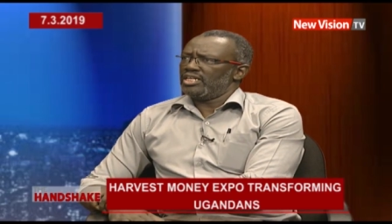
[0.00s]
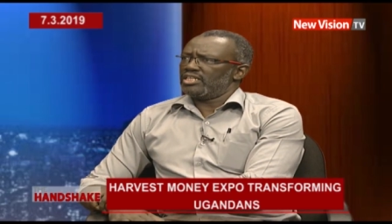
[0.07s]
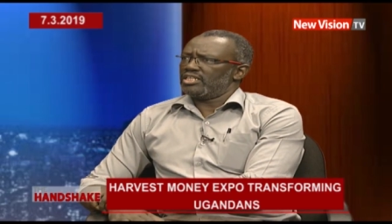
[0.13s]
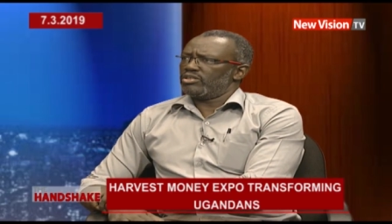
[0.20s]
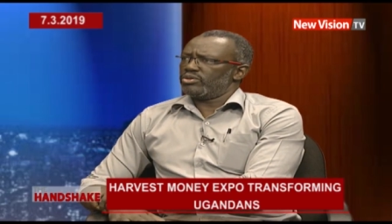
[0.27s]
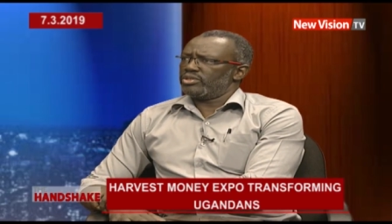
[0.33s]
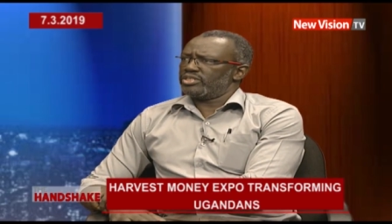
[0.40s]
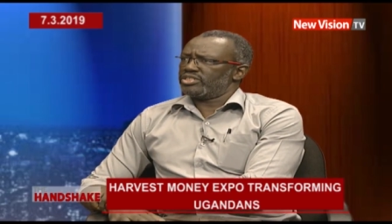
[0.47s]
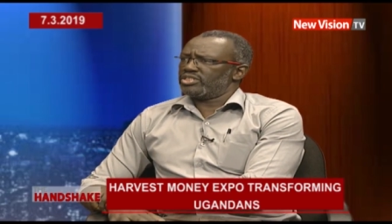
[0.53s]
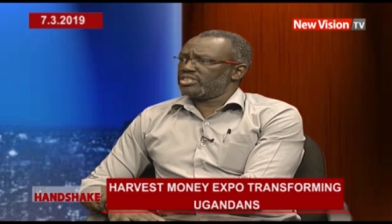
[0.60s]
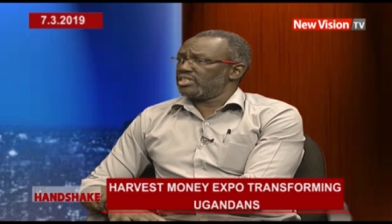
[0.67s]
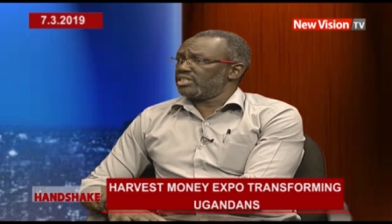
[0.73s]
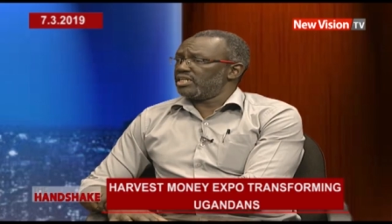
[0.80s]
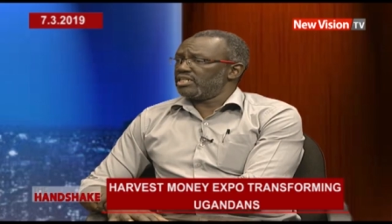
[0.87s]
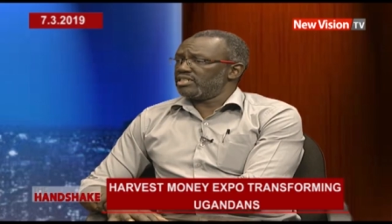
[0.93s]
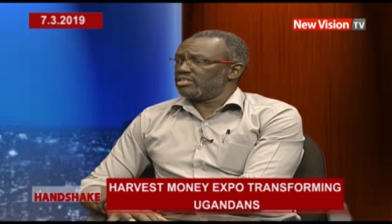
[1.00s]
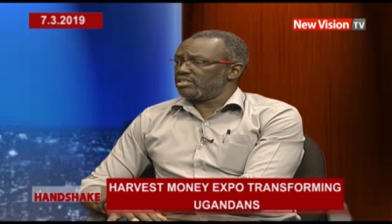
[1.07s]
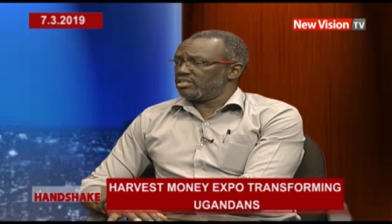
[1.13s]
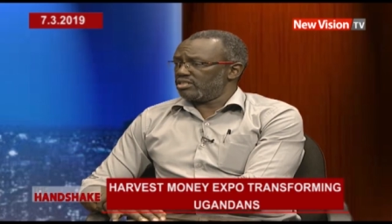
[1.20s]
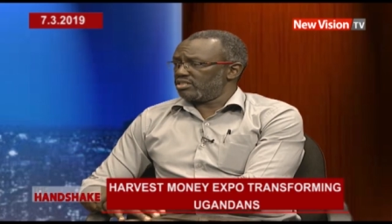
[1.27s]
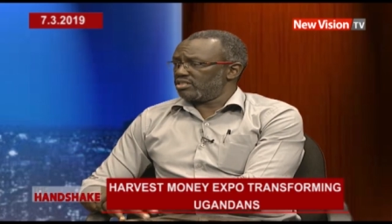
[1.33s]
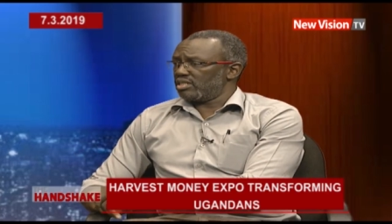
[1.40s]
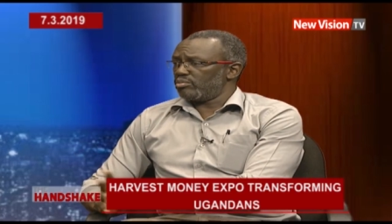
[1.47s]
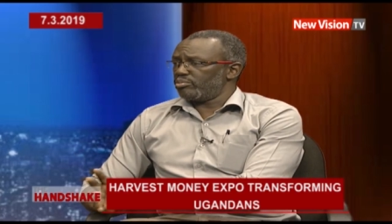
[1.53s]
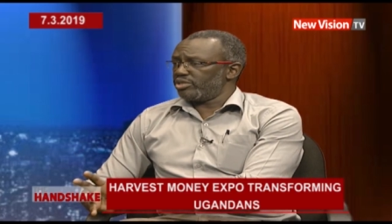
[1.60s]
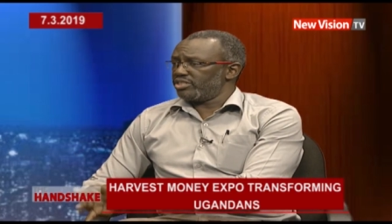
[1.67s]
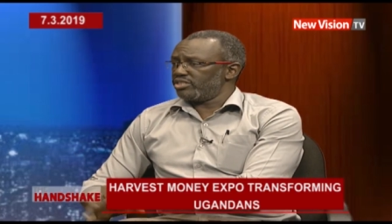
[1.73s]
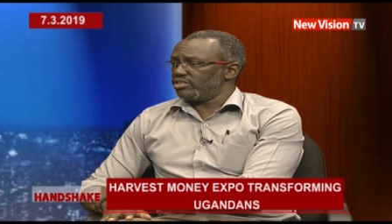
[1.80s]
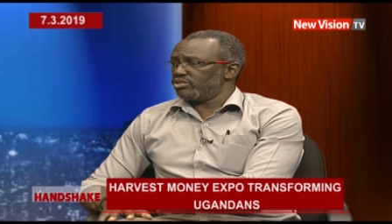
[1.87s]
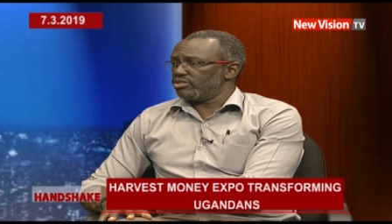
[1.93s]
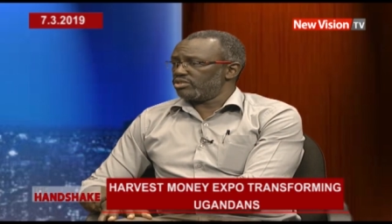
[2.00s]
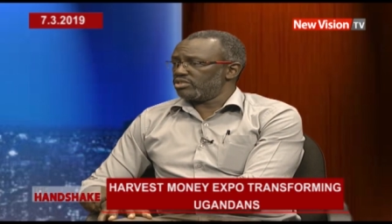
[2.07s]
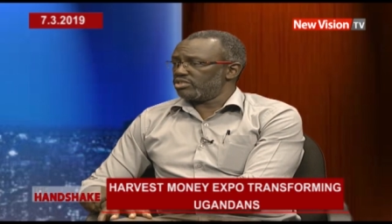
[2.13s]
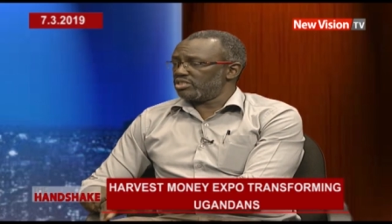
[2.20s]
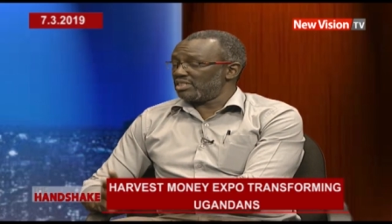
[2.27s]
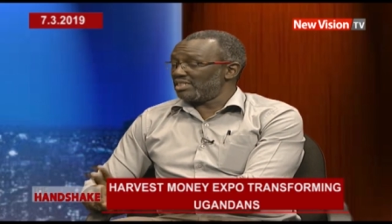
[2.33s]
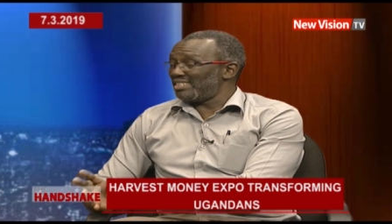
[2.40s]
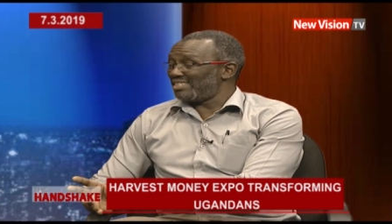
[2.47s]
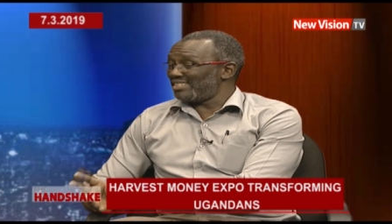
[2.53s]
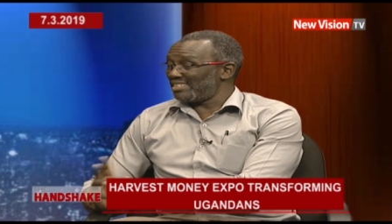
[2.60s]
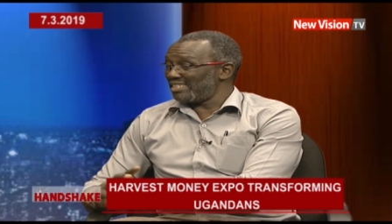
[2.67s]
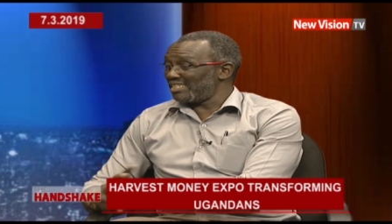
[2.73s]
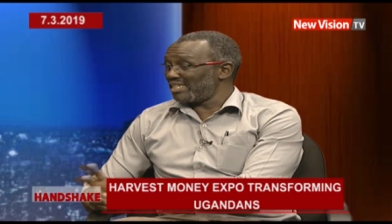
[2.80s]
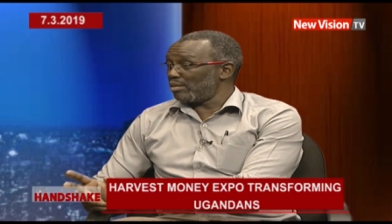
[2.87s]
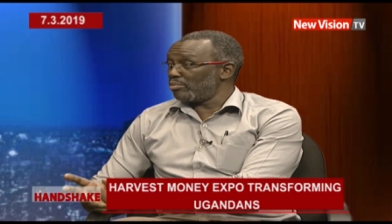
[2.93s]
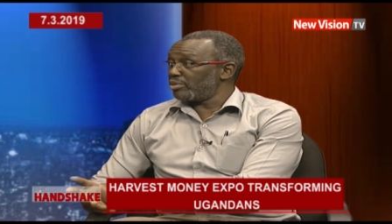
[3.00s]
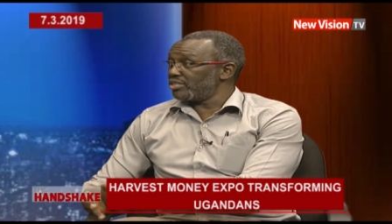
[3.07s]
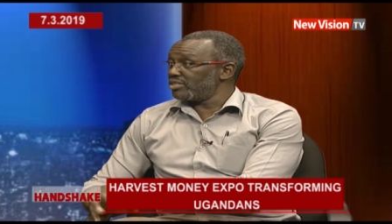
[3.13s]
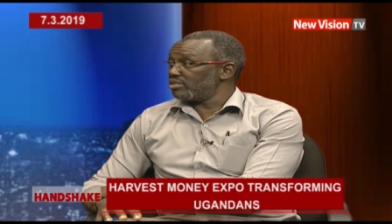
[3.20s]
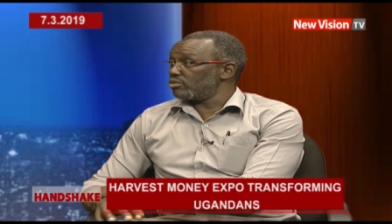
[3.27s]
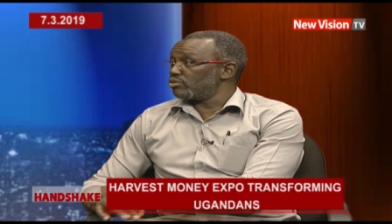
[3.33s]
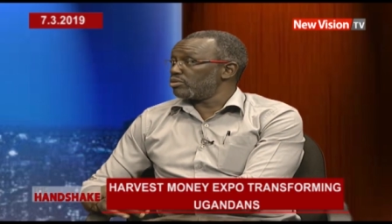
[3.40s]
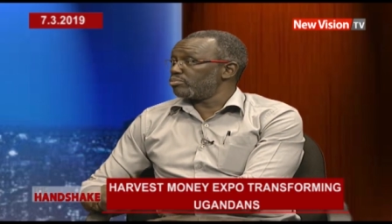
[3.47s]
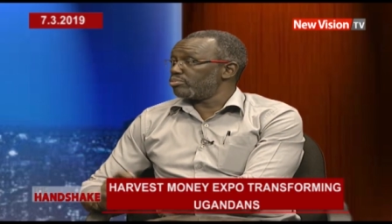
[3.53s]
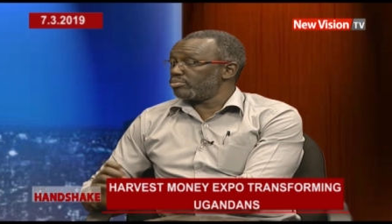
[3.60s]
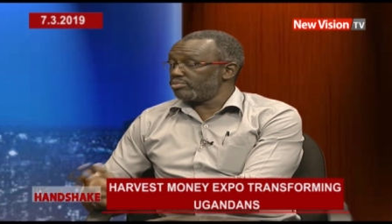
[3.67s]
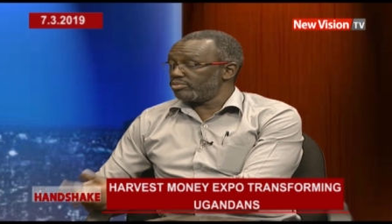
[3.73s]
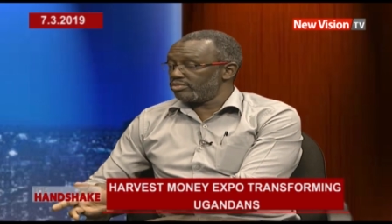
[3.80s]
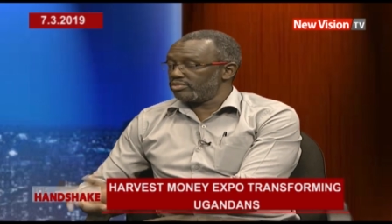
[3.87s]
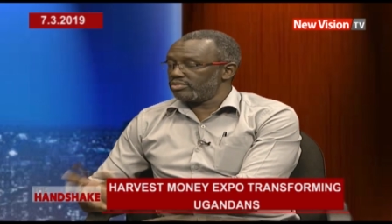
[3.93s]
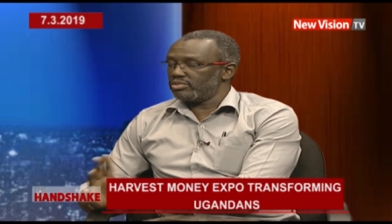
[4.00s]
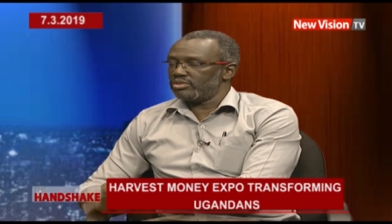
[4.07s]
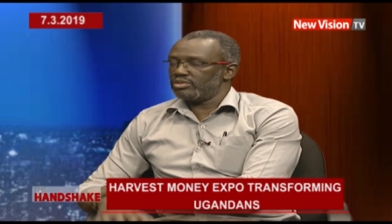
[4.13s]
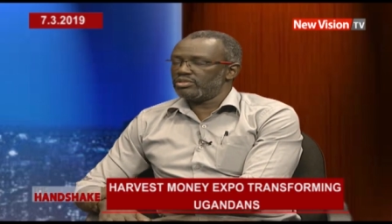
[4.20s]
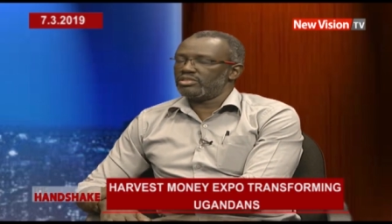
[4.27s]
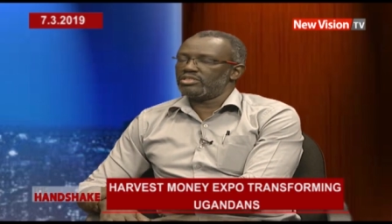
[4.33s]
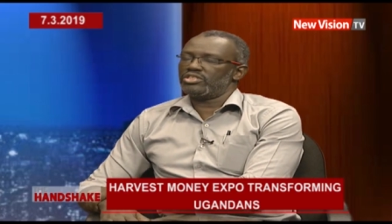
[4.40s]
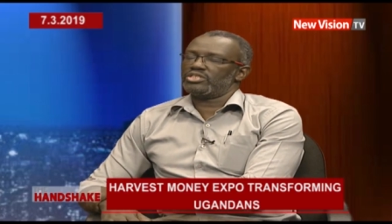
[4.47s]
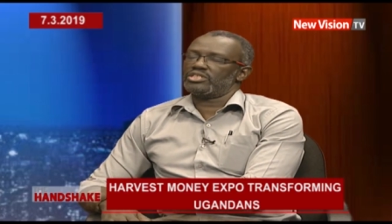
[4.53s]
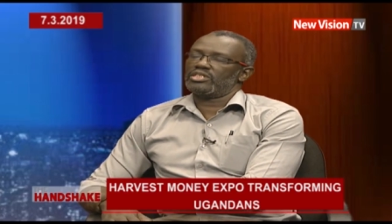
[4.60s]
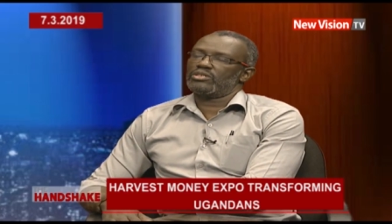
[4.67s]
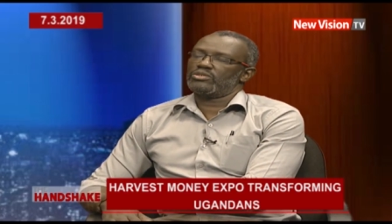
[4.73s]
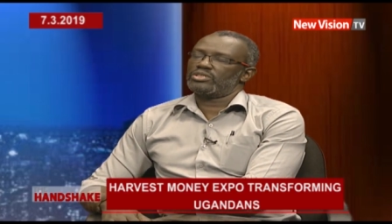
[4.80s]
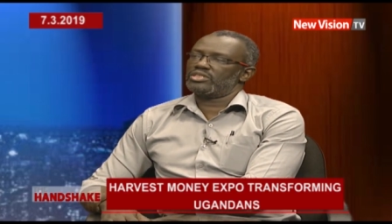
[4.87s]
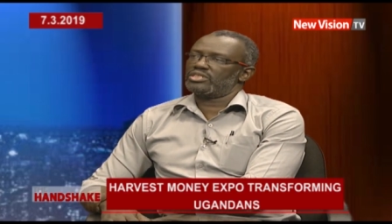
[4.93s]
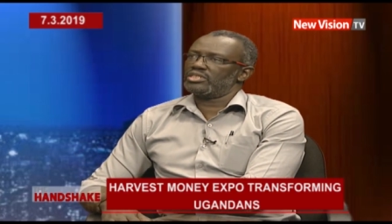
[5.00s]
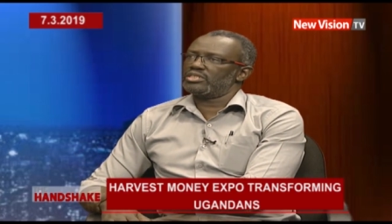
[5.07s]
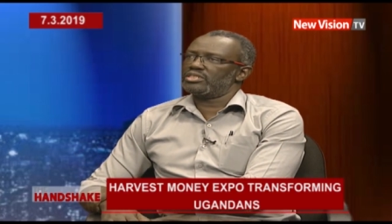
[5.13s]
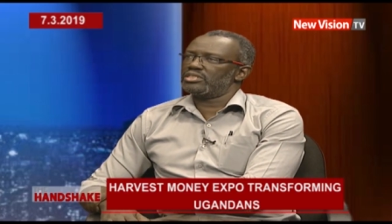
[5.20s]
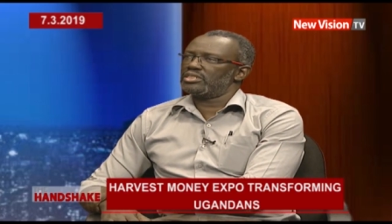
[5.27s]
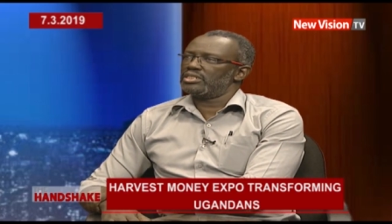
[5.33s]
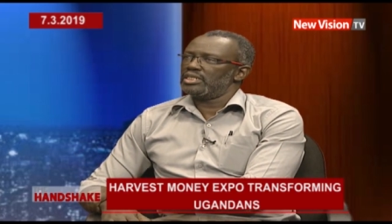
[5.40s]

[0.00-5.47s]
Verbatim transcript: There were seedling companies, uh, seed seed companies that yes. are dishing out seeds